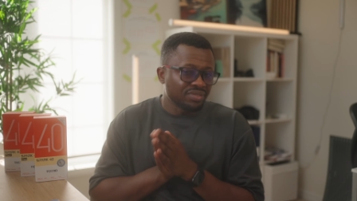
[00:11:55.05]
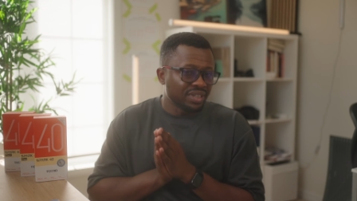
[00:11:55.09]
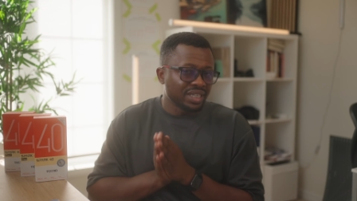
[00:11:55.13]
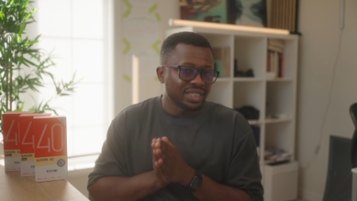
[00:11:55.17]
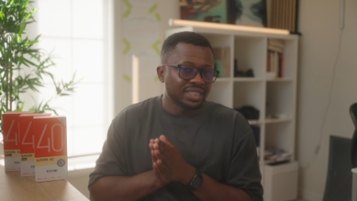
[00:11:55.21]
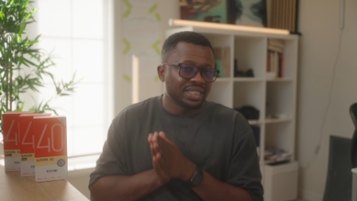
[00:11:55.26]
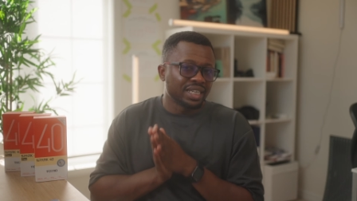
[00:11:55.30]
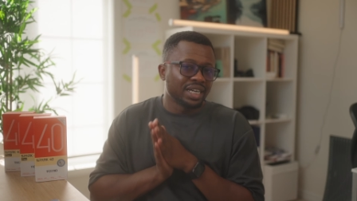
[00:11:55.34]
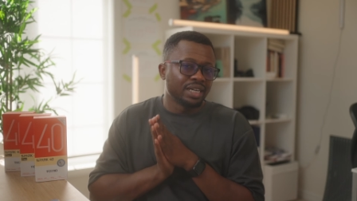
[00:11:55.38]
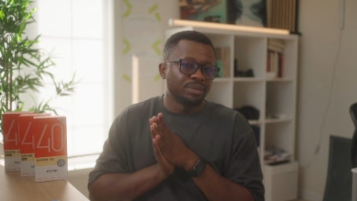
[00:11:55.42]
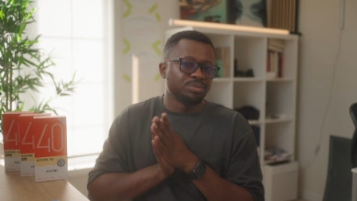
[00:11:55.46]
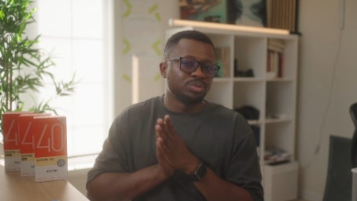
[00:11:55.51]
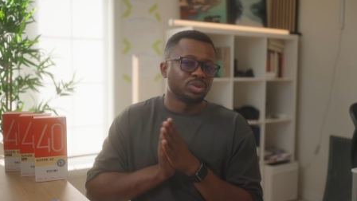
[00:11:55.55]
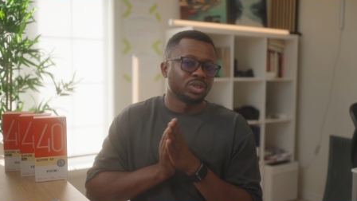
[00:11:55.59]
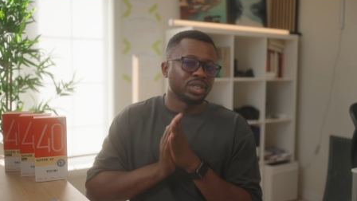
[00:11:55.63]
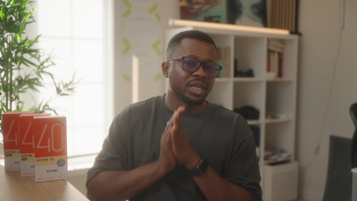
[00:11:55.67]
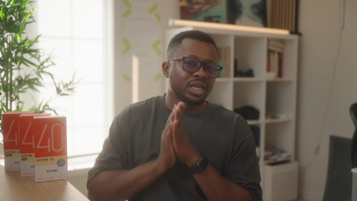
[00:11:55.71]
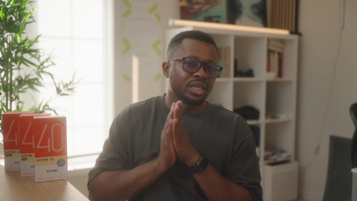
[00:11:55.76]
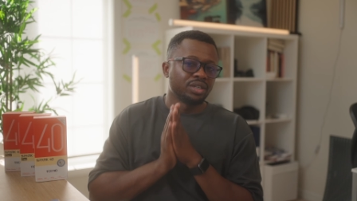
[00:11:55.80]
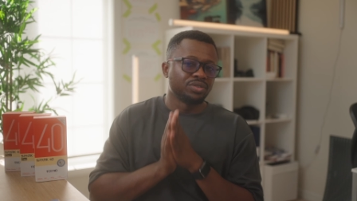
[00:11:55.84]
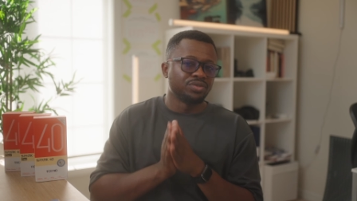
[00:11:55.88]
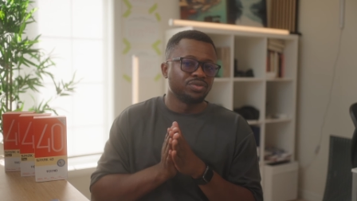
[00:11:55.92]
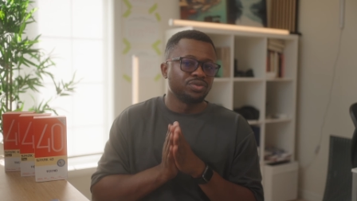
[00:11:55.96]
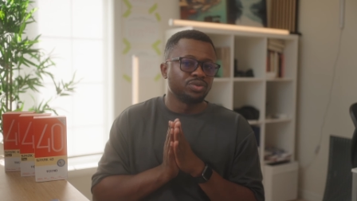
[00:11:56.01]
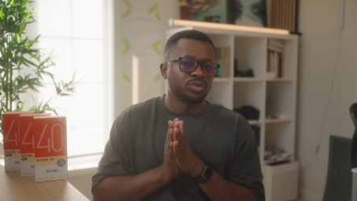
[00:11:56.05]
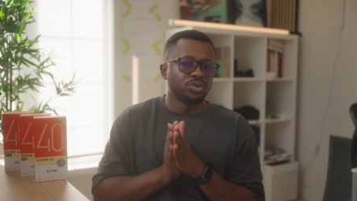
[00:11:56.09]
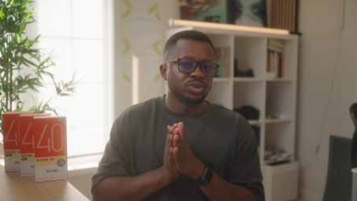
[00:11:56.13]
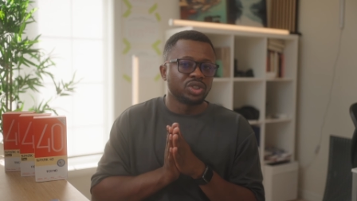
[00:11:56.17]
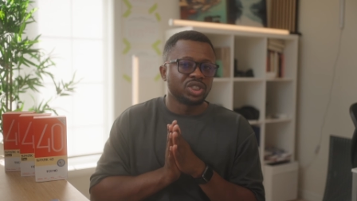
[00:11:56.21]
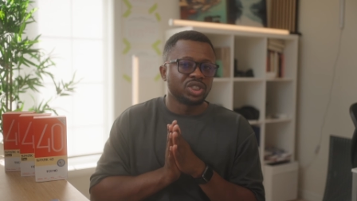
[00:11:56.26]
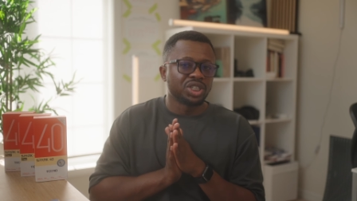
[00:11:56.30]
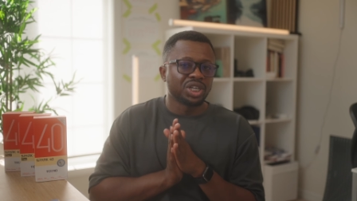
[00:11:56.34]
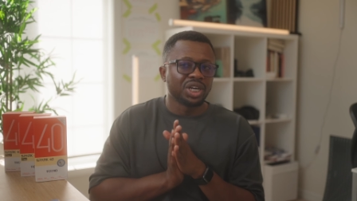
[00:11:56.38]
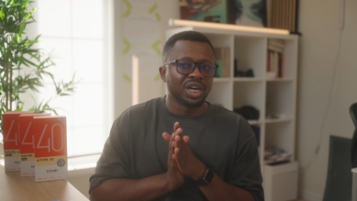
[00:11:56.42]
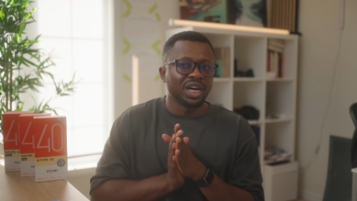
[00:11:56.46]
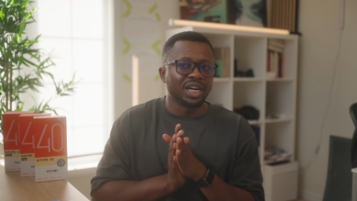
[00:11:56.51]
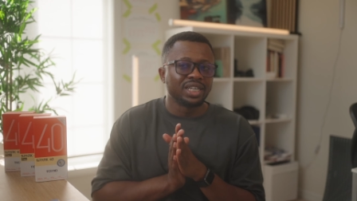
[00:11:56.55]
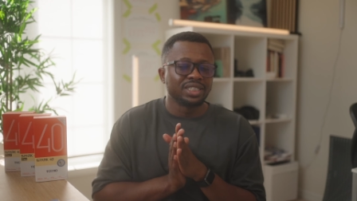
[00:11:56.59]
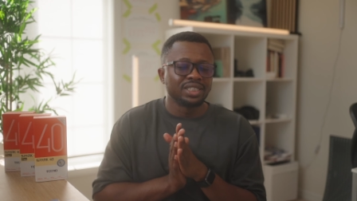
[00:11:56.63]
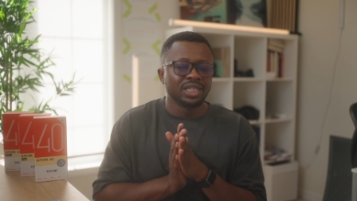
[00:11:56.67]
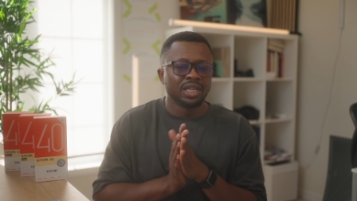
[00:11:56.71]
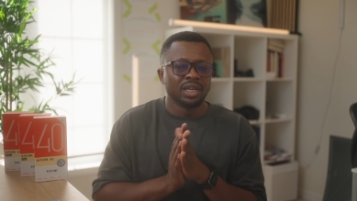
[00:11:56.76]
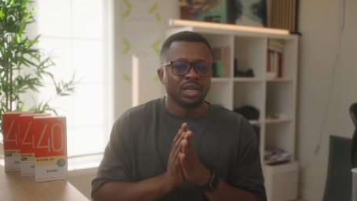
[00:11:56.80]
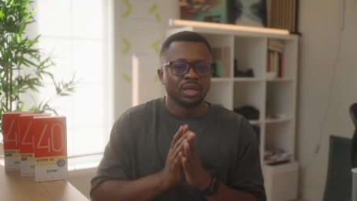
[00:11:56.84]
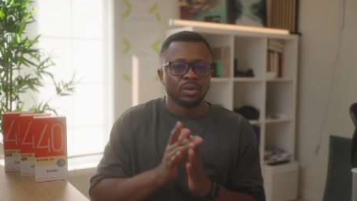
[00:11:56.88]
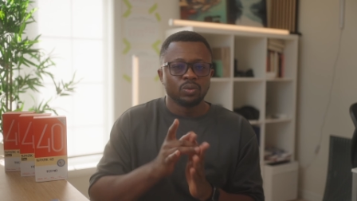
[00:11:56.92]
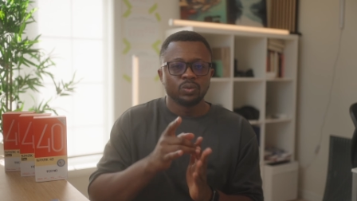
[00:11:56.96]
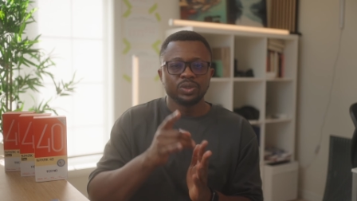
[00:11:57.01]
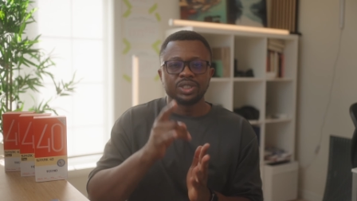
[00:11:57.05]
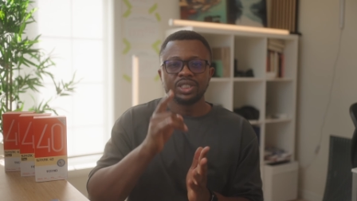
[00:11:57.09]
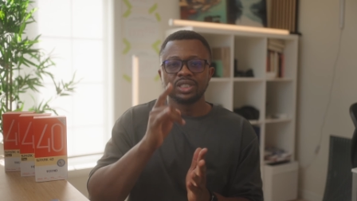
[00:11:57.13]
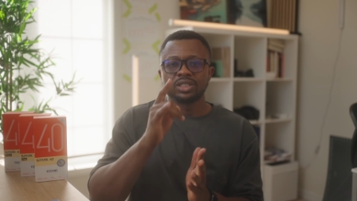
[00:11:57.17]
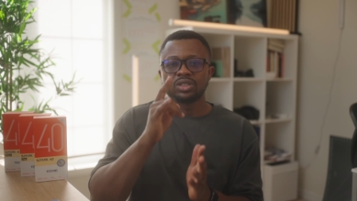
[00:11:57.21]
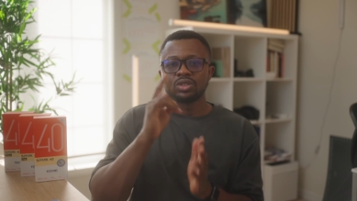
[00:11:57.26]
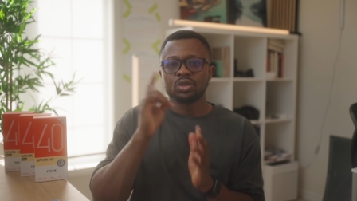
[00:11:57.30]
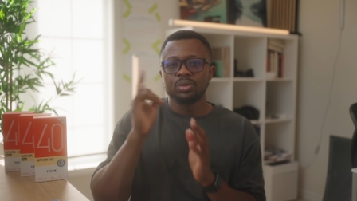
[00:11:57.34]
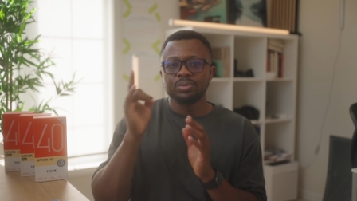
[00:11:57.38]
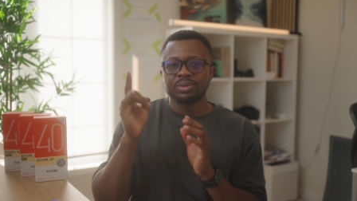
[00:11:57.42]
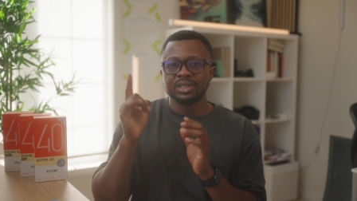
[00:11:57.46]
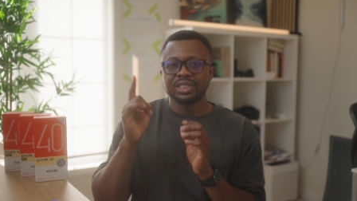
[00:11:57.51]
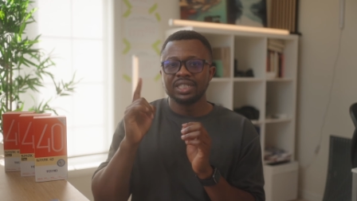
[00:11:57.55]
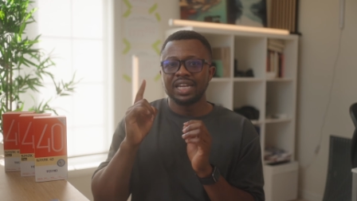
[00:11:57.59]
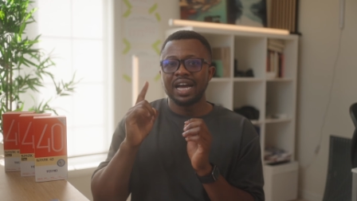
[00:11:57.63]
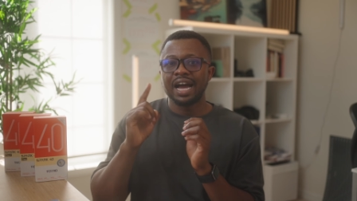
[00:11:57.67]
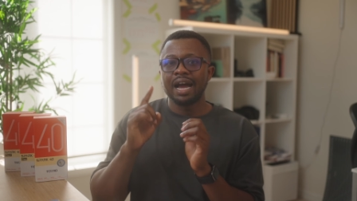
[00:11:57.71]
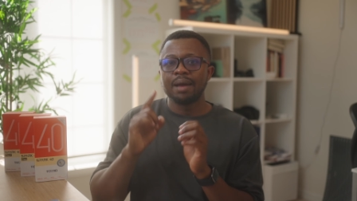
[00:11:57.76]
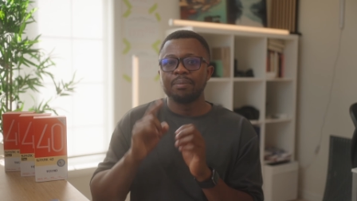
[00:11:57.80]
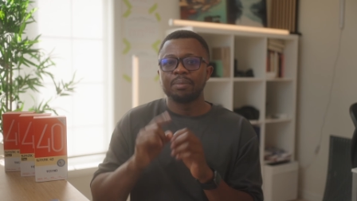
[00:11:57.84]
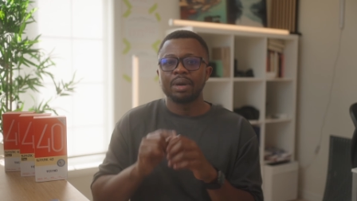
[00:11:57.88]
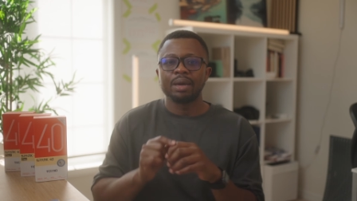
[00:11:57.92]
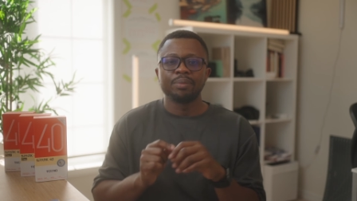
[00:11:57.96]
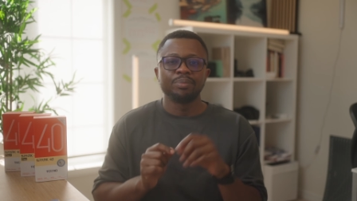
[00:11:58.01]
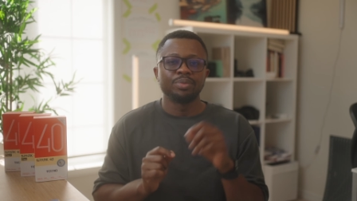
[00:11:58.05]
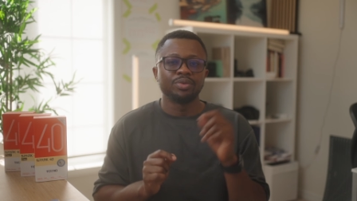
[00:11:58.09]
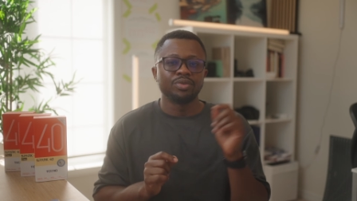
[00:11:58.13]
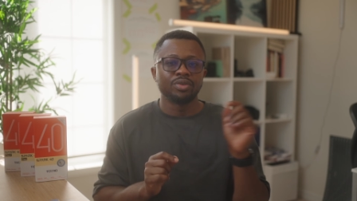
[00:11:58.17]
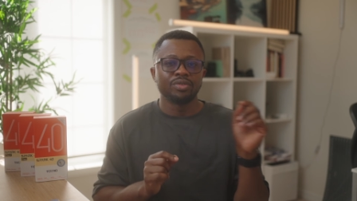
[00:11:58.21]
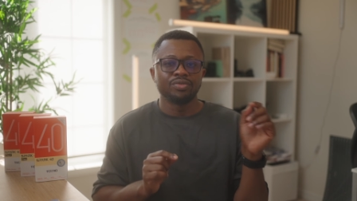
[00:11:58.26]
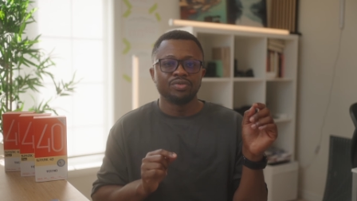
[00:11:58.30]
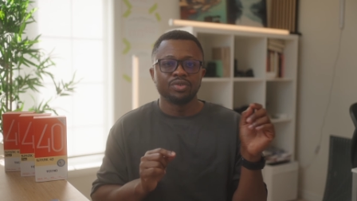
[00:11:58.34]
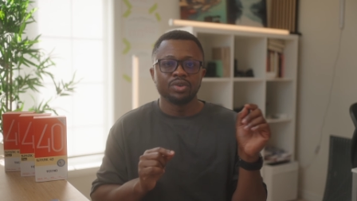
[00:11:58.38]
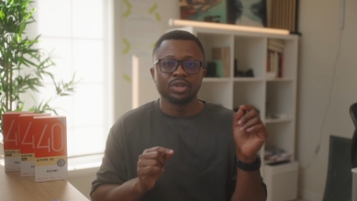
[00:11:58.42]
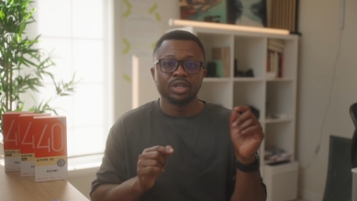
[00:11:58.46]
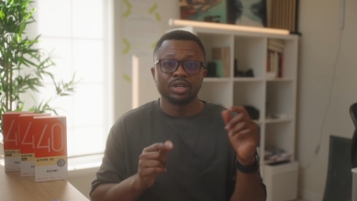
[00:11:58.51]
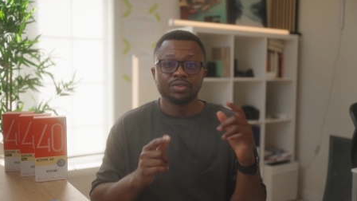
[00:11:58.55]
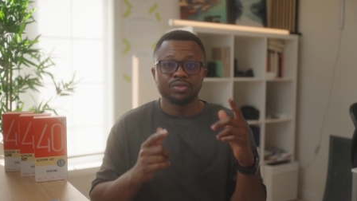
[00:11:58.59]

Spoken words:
that time to get a full charge, which is something I might be reviewing.